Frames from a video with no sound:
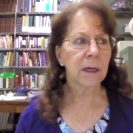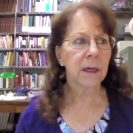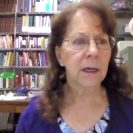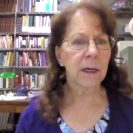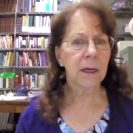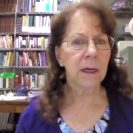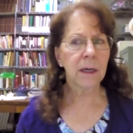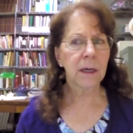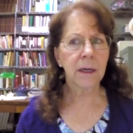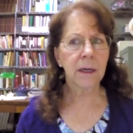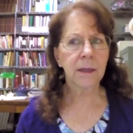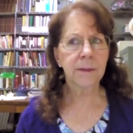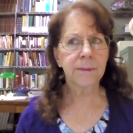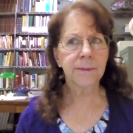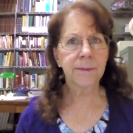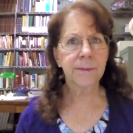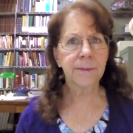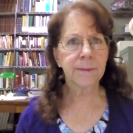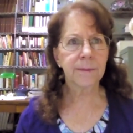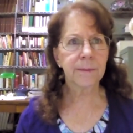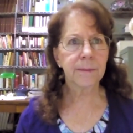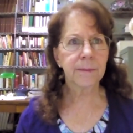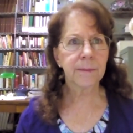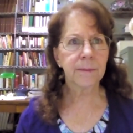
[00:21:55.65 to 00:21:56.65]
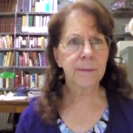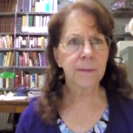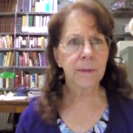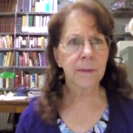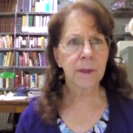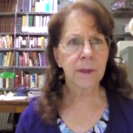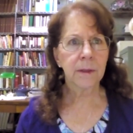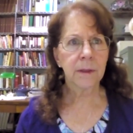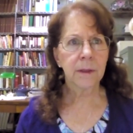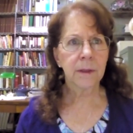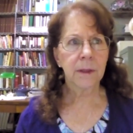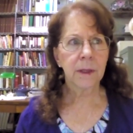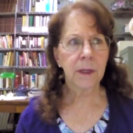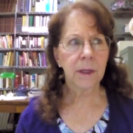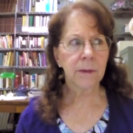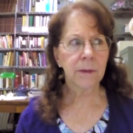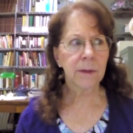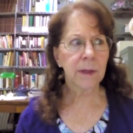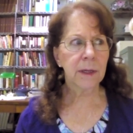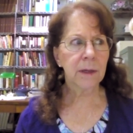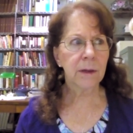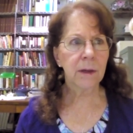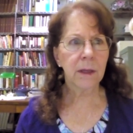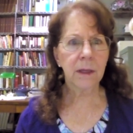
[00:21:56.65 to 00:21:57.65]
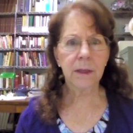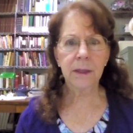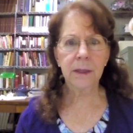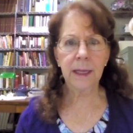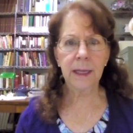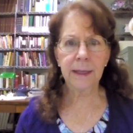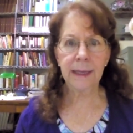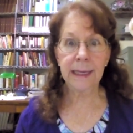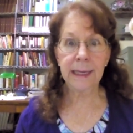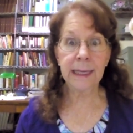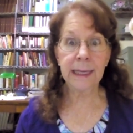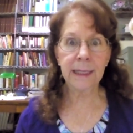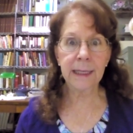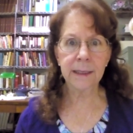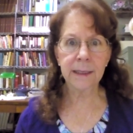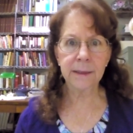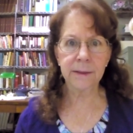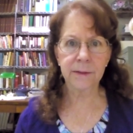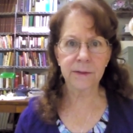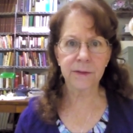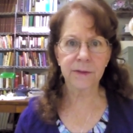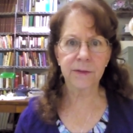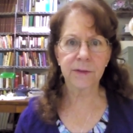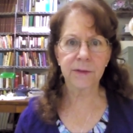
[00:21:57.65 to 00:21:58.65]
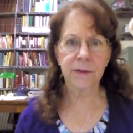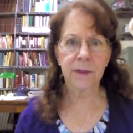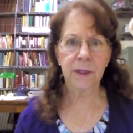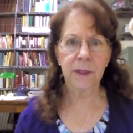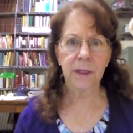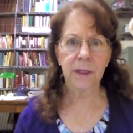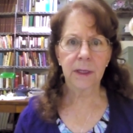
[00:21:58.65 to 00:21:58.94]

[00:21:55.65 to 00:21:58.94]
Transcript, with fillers: um, how do I call it, like hints.